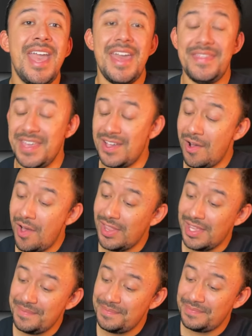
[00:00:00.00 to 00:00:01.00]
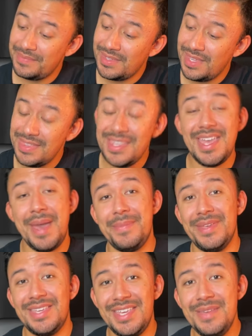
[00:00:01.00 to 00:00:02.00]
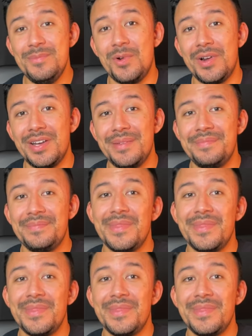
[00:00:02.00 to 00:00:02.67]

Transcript: and they call it the Epic Keyboard.